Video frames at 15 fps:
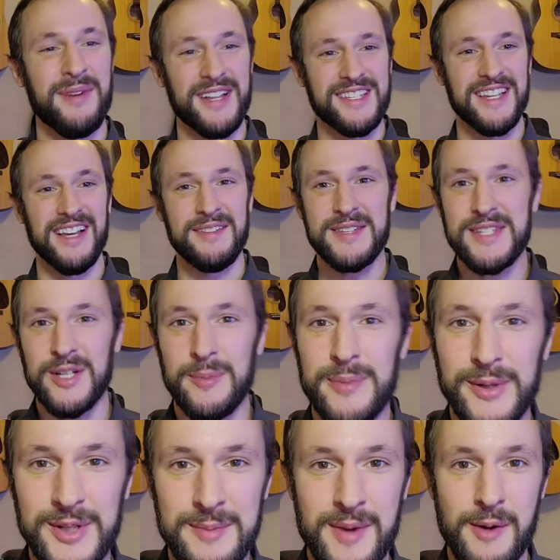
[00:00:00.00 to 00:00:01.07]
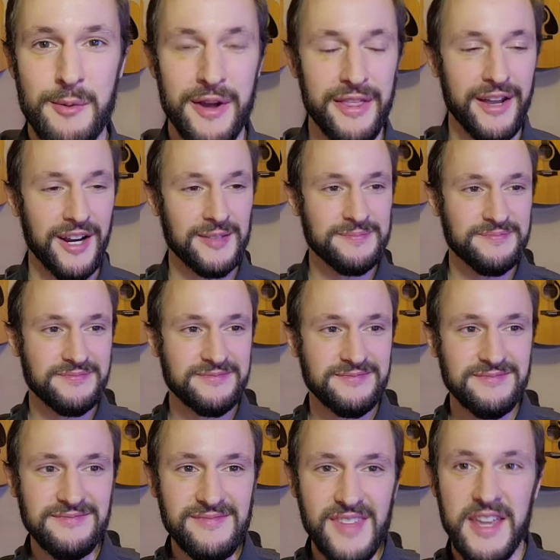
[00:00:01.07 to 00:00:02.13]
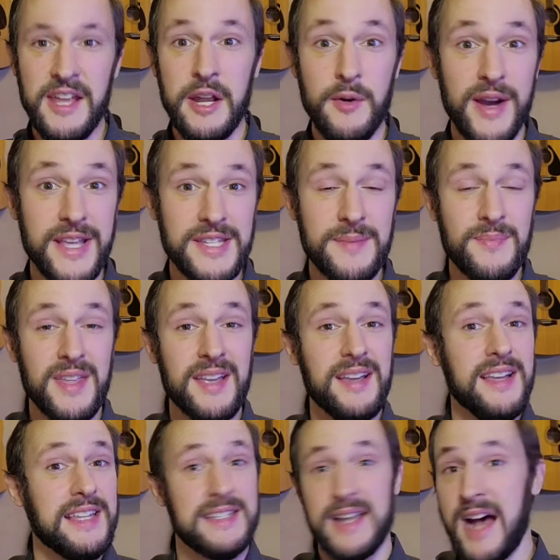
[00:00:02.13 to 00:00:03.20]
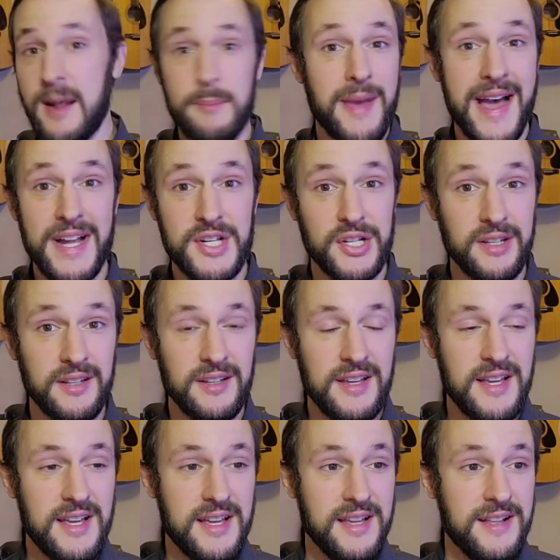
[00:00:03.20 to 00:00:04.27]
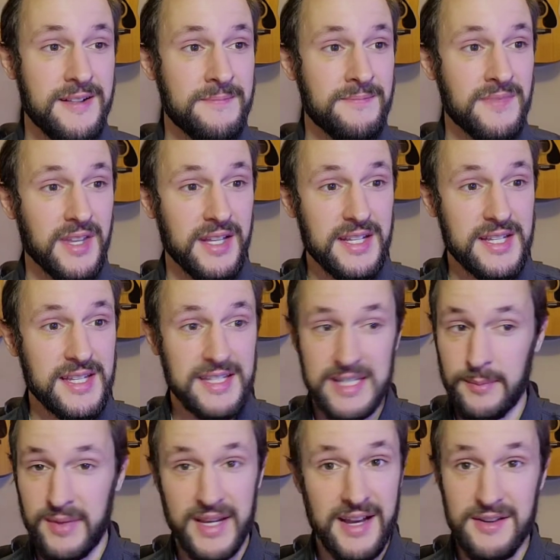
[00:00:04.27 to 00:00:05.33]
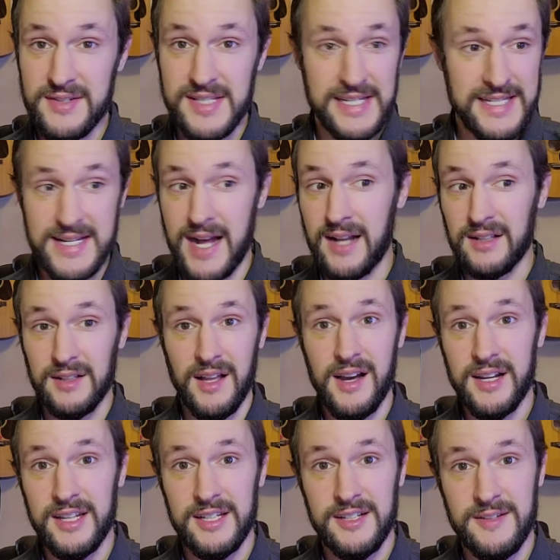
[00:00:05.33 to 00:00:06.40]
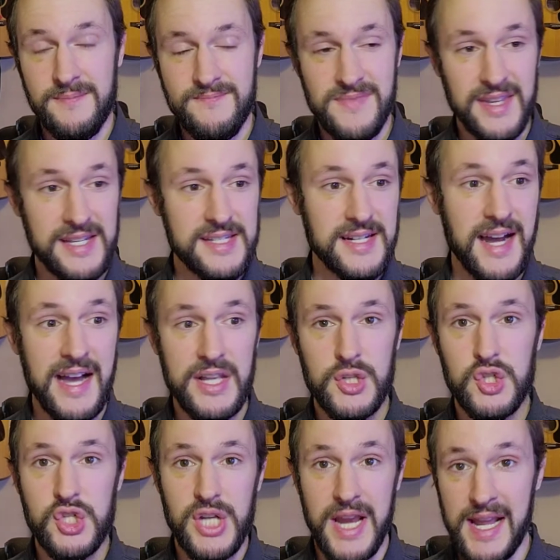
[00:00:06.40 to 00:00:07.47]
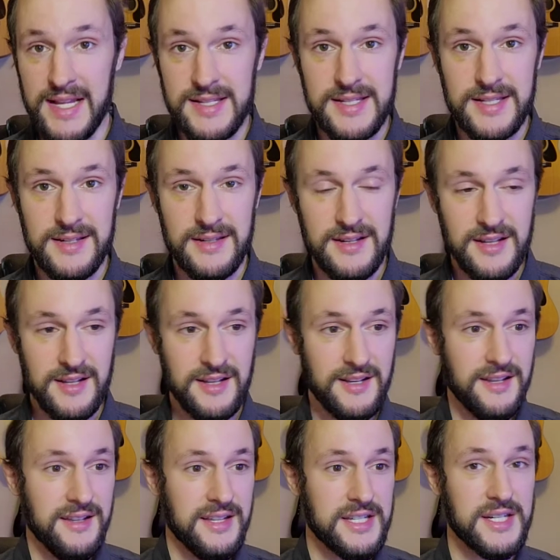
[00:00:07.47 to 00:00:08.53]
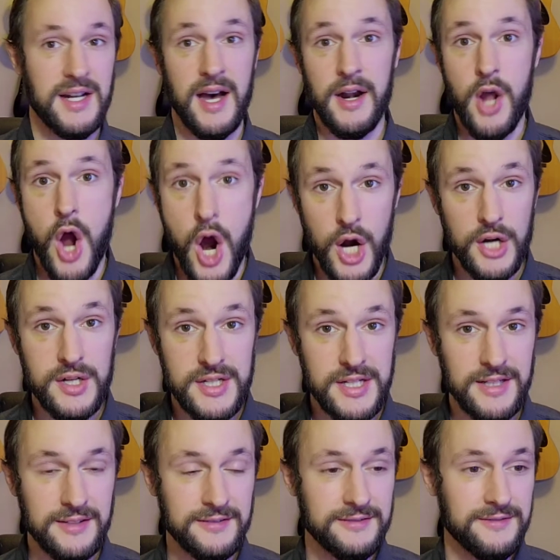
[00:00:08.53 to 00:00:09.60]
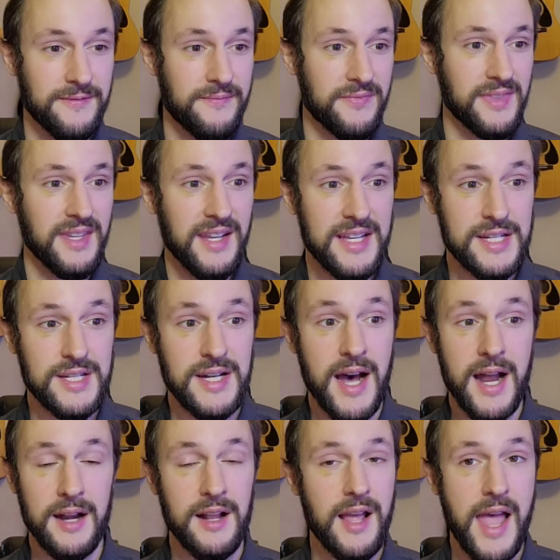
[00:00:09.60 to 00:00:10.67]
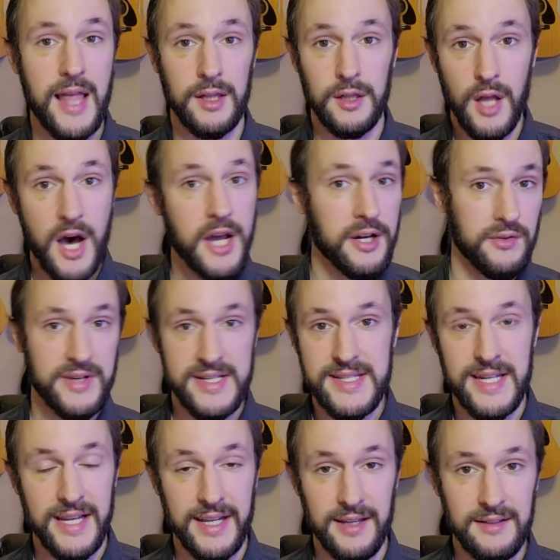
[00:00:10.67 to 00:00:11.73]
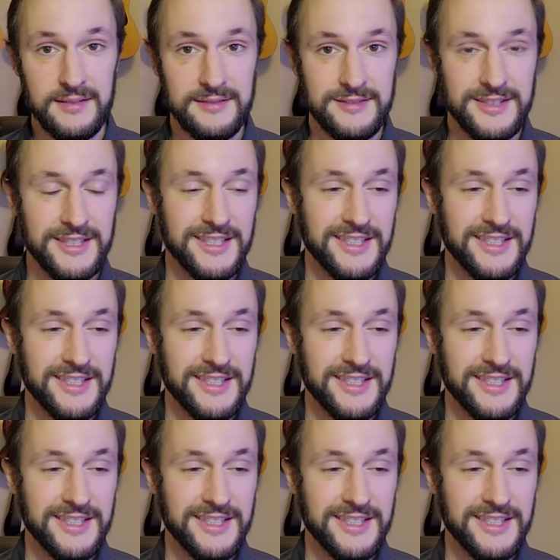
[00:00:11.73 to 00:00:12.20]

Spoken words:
but still building my way there. Anyways, it's not magic. Something else, it's not luck. It's not chance. It's not art. It's not a lottery ticket.